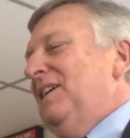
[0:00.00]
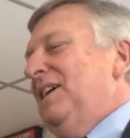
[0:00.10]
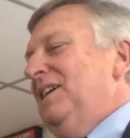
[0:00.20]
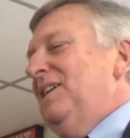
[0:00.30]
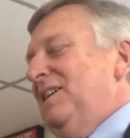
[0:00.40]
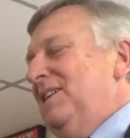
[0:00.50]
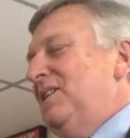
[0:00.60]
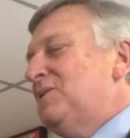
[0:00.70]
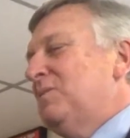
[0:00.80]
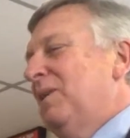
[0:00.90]
it
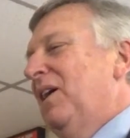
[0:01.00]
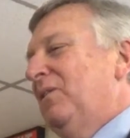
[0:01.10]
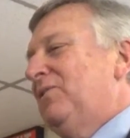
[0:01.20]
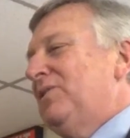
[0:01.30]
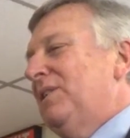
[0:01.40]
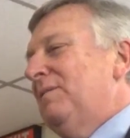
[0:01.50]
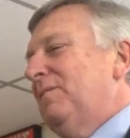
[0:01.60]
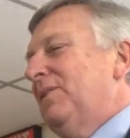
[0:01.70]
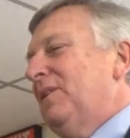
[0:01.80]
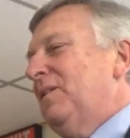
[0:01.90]
is about
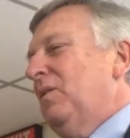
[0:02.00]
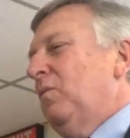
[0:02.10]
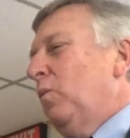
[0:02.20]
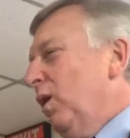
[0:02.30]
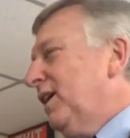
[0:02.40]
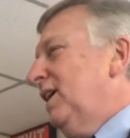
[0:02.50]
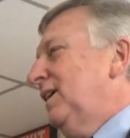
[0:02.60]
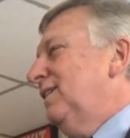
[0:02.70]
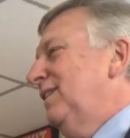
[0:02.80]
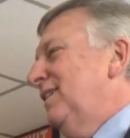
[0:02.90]

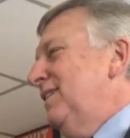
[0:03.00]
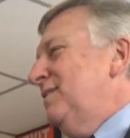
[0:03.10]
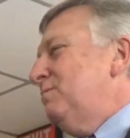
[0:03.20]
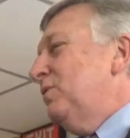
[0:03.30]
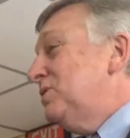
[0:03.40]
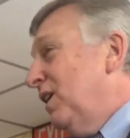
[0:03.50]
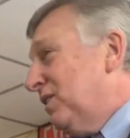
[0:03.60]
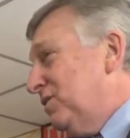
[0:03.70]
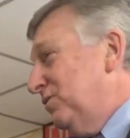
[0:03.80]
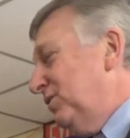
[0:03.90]
working
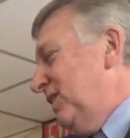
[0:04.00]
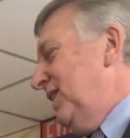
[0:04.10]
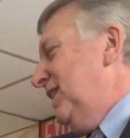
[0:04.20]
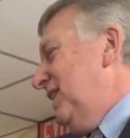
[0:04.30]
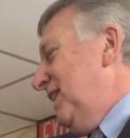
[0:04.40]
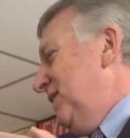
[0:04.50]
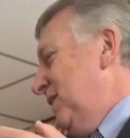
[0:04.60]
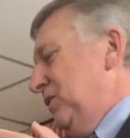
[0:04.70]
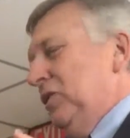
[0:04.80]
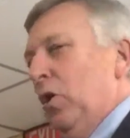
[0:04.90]
productively in
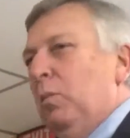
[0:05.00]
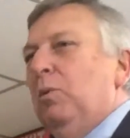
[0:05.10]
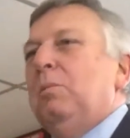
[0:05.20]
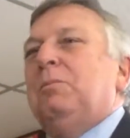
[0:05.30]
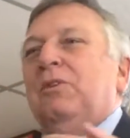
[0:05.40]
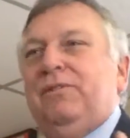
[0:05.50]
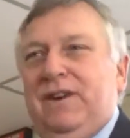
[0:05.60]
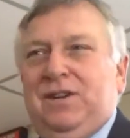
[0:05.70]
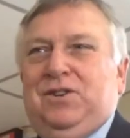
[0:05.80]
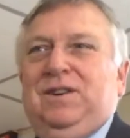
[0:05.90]
a noble
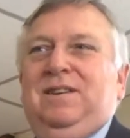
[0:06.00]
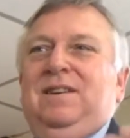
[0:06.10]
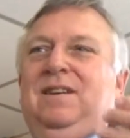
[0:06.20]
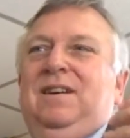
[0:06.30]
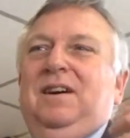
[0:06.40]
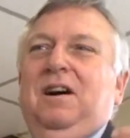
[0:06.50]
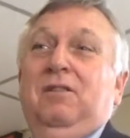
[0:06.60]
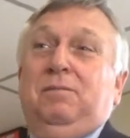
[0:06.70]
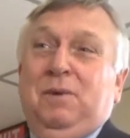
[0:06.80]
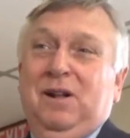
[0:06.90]
profession
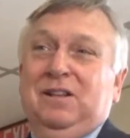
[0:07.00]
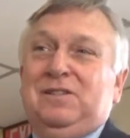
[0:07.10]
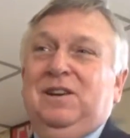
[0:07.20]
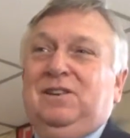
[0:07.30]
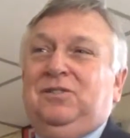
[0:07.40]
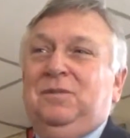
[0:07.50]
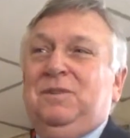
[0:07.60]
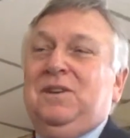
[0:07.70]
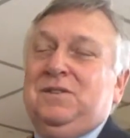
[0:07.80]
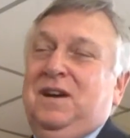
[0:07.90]
of politics,
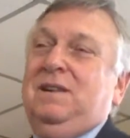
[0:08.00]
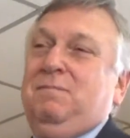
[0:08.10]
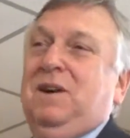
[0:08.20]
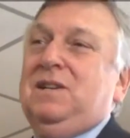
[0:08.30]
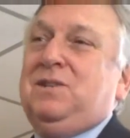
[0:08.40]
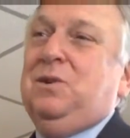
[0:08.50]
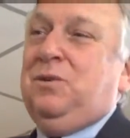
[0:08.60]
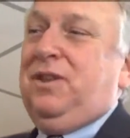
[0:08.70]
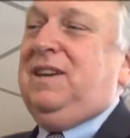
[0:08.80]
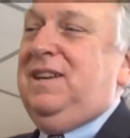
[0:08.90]
because I still
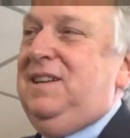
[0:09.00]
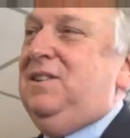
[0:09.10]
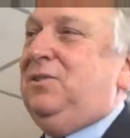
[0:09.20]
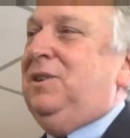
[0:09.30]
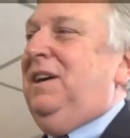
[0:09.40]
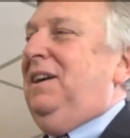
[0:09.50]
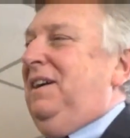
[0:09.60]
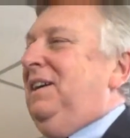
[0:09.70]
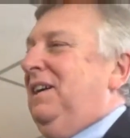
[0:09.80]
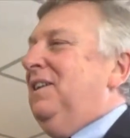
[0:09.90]
think it is.
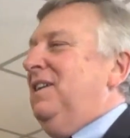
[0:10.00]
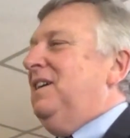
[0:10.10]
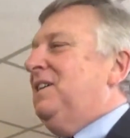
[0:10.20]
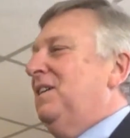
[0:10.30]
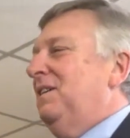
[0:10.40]
I think